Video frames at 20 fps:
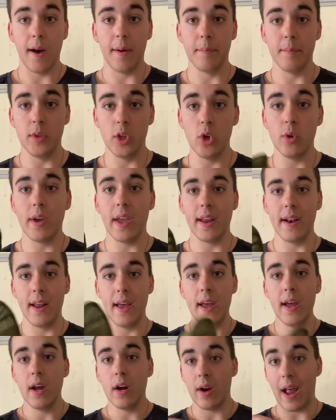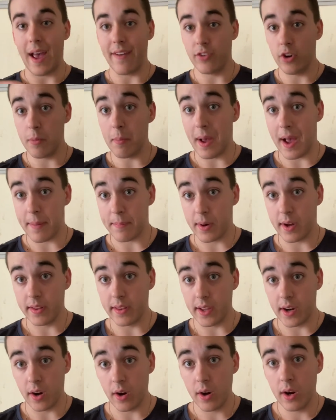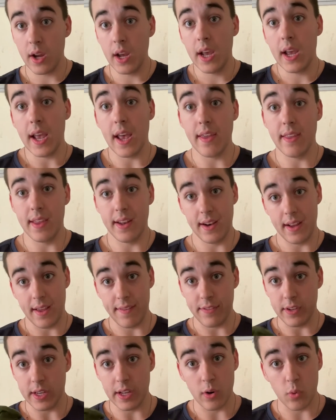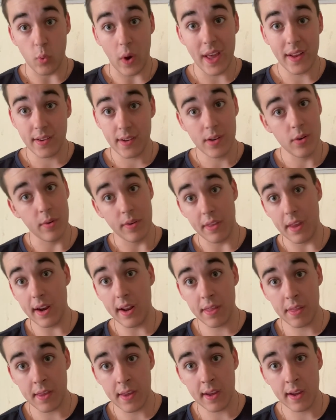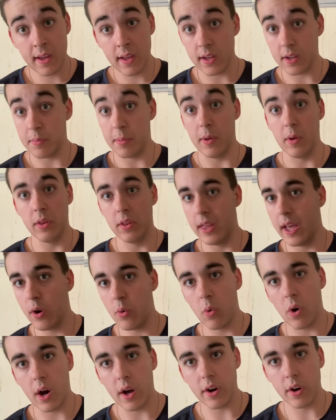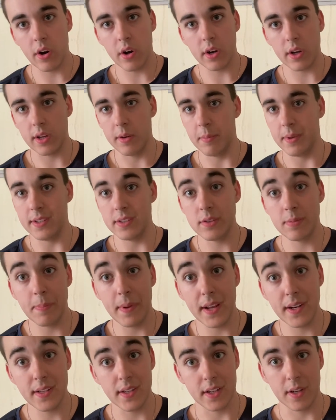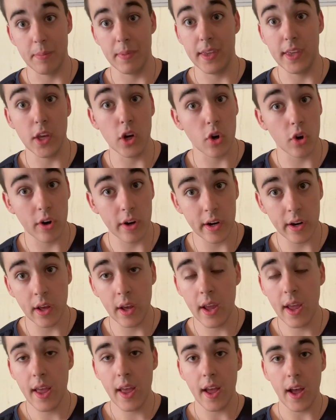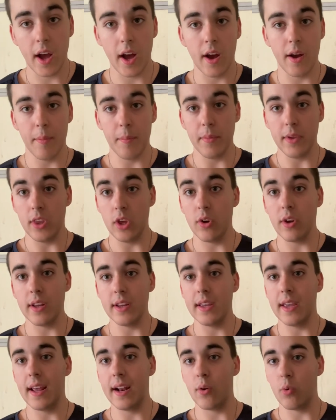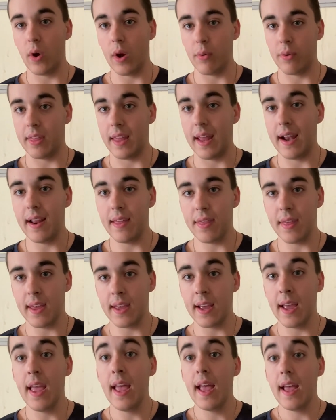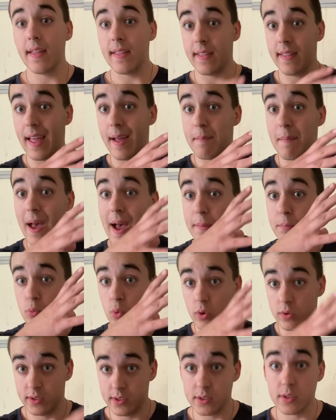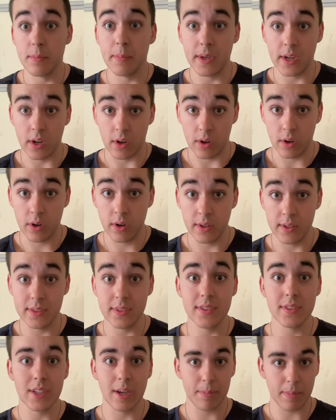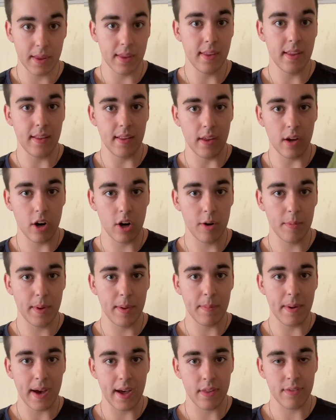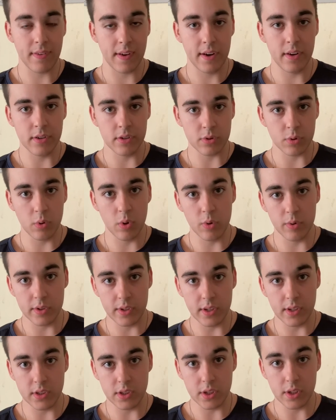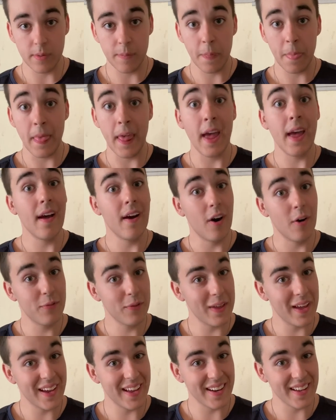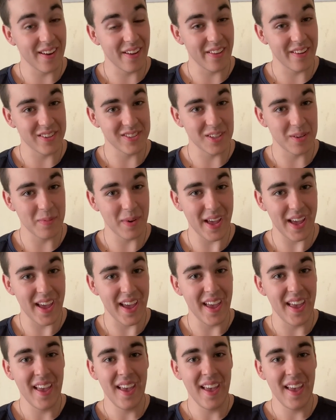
you can have your map on there. And then if you get a wet with anything, it can be lake water, it can be spit, it can be urine, you can get it wet with anything, then that map will disappear. This is something that the Army Pathfinder School would teach you. Hopefully I get to go there someday.